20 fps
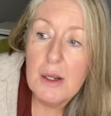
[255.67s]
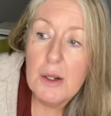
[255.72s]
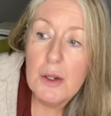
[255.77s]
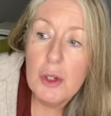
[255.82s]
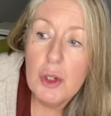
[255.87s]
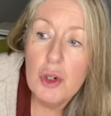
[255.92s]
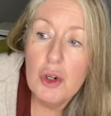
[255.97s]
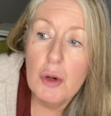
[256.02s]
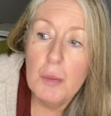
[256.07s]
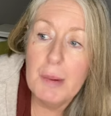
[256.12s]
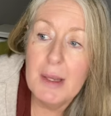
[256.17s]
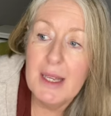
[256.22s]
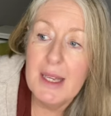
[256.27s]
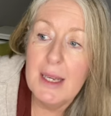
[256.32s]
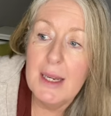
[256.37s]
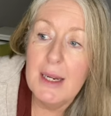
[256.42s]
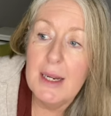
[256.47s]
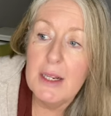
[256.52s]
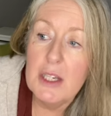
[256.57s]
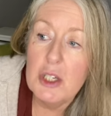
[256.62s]
you're
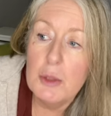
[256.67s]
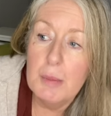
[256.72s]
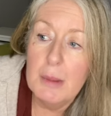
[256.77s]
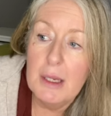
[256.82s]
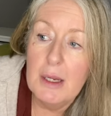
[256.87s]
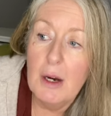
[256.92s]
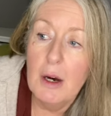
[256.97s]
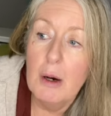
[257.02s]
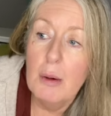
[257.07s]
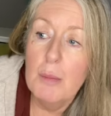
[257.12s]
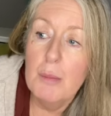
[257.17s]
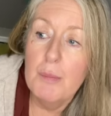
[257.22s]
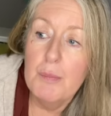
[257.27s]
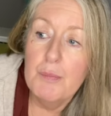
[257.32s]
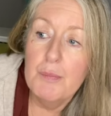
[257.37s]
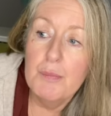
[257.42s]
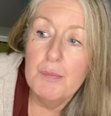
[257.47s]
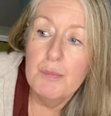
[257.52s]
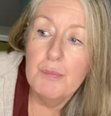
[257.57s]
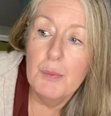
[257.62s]
beginning to become
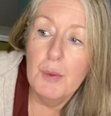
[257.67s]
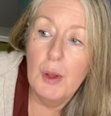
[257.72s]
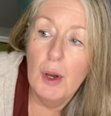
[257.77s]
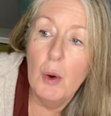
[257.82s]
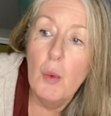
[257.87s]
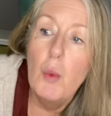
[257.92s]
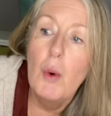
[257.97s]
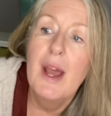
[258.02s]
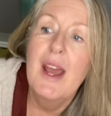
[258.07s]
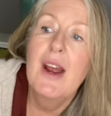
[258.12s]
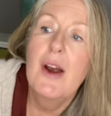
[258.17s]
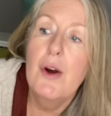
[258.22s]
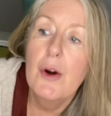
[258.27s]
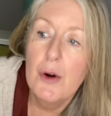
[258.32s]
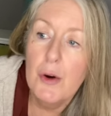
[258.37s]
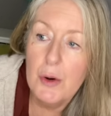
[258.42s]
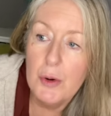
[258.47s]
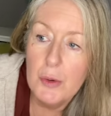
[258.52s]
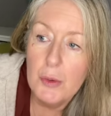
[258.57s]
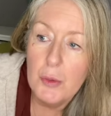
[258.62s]

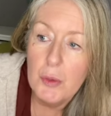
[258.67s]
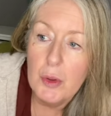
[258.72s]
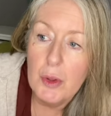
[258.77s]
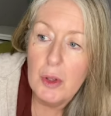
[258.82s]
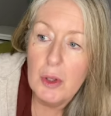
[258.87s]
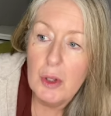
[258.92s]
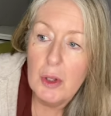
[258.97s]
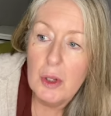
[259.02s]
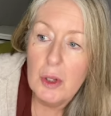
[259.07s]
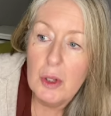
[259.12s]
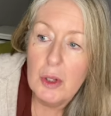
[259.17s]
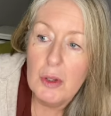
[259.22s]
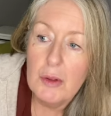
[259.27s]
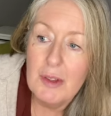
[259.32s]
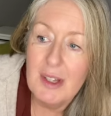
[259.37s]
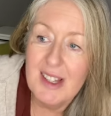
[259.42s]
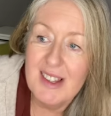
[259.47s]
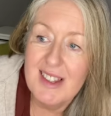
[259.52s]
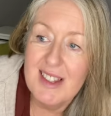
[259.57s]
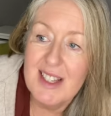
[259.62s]
aware
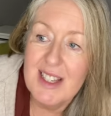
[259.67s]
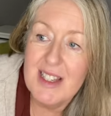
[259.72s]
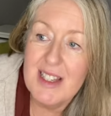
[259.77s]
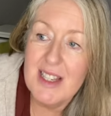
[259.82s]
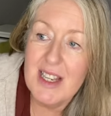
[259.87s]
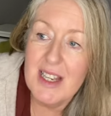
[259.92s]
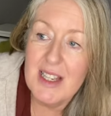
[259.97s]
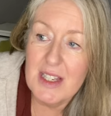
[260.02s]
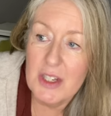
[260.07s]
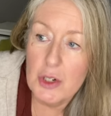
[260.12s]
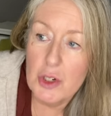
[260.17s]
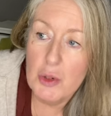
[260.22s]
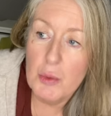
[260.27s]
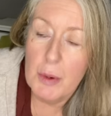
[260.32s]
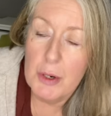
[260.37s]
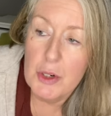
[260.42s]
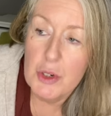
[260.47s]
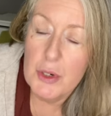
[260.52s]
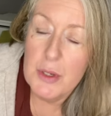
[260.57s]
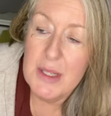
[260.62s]
that this isn't
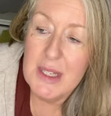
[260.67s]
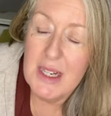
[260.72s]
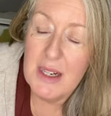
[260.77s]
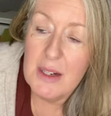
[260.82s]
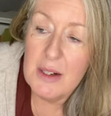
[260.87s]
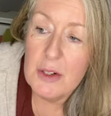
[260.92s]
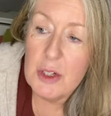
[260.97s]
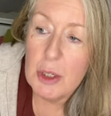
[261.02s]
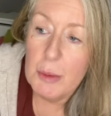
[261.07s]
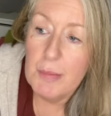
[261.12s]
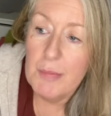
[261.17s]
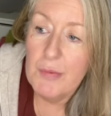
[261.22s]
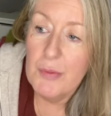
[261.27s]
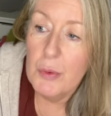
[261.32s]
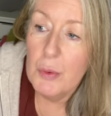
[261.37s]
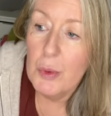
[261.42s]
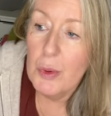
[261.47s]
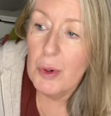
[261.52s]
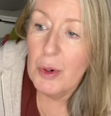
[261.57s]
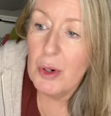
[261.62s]
what you signed up
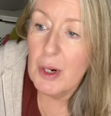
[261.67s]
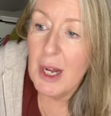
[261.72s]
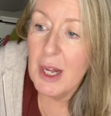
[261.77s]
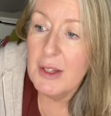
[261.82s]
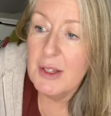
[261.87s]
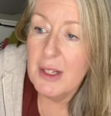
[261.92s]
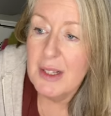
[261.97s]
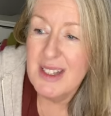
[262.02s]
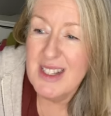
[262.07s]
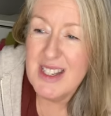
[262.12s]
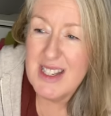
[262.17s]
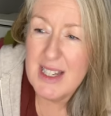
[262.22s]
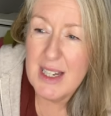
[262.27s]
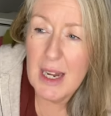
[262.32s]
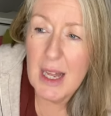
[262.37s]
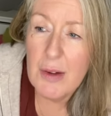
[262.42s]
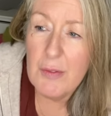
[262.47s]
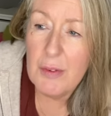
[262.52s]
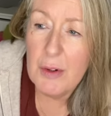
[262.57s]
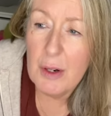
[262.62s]
for and that this
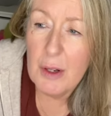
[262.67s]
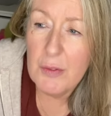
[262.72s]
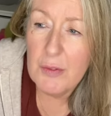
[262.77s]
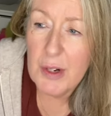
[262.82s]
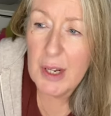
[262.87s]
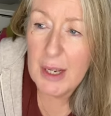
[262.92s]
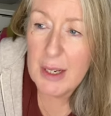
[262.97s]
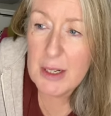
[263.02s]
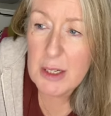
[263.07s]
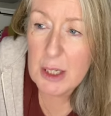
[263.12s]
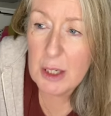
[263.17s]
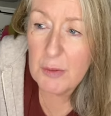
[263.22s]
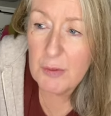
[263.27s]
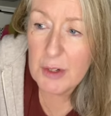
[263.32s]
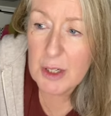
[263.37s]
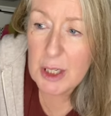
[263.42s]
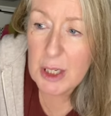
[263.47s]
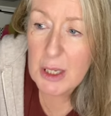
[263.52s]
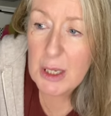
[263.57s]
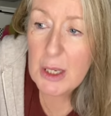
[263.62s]
level of
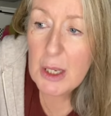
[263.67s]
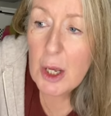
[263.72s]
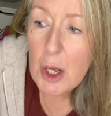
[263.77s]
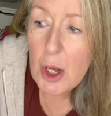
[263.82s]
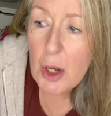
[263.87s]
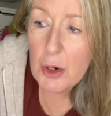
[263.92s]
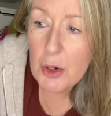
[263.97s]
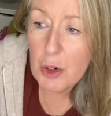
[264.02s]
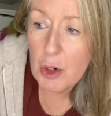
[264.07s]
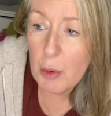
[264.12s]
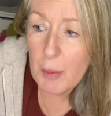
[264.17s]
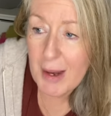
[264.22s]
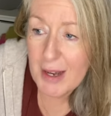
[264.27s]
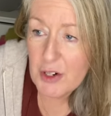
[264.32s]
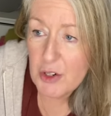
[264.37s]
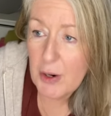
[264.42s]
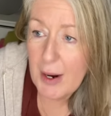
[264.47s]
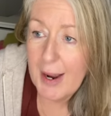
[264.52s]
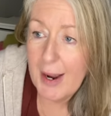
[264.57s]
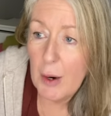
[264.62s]
negativity, no
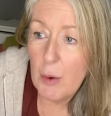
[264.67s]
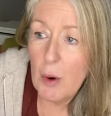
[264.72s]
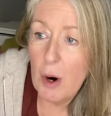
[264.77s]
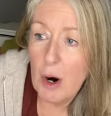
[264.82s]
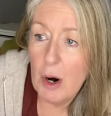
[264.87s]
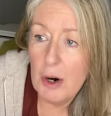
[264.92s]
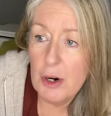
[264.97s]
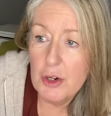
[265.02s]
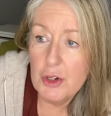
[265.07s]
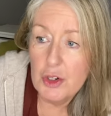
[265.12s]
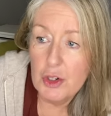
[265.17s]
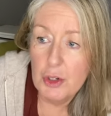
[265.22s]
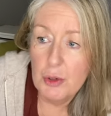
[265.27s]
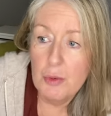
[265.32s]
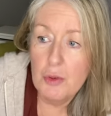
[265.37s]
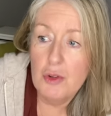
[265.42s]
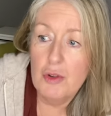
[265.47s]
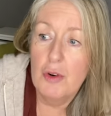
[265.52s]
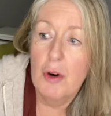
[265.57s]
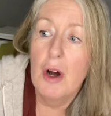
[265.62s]
matter how hard you
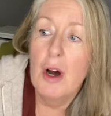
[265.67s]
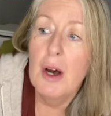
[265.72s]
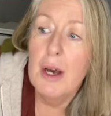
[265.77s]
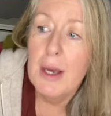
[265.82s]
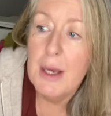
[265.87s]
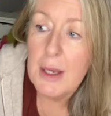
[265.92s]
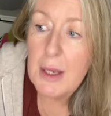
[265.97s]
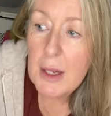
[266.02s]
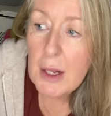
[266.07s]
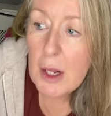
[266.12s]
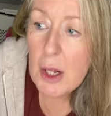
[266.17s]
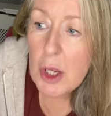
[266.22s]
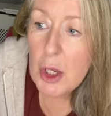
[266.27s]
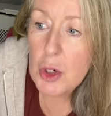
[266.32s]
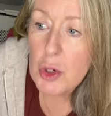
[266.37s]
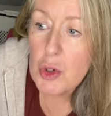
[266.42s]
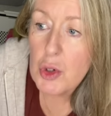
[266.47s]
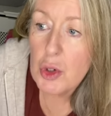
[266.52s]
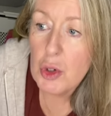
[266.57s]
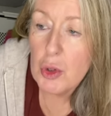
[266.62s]
try
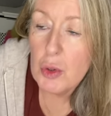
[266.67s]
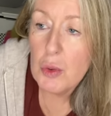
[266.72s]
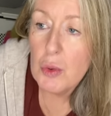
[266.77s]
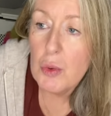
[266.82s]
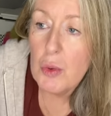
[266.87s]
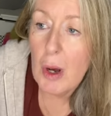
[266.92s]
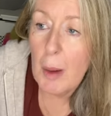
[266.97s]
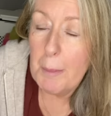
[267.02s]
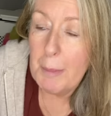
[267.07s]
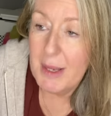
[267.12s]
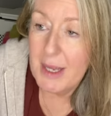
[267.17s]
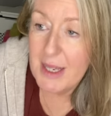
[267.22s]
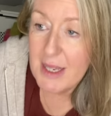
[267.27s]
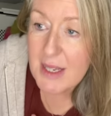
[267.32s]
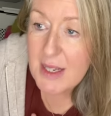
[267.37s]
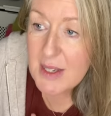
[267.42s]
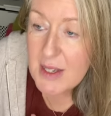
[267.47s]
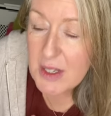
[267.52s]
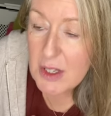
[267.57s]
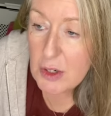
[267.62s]
to
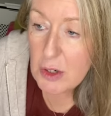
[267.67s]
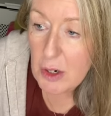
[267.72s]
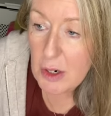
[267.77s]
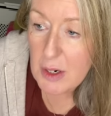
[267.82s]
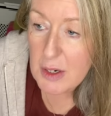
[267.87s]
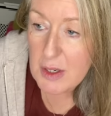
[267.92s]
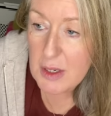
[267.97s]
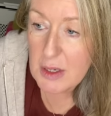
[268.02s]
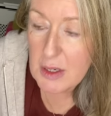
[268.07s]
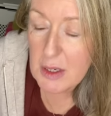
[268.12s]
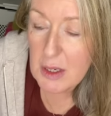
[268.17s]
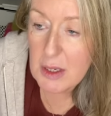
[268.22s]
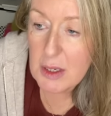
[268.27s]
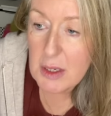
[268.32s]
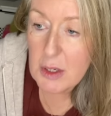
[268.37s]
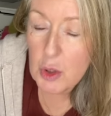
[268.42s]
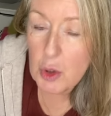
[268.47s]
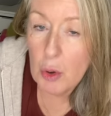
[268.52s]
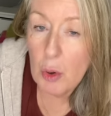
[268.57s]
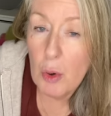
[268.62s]
appease the
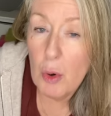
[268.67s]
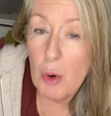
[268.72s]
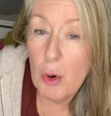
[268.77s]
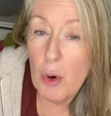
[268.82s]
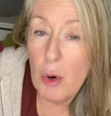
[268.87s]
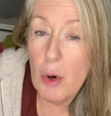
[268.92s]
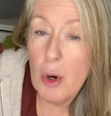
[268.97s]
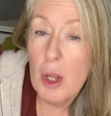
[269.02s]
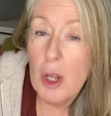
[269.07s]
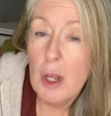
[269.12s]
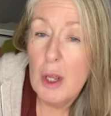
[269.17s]
narcissist or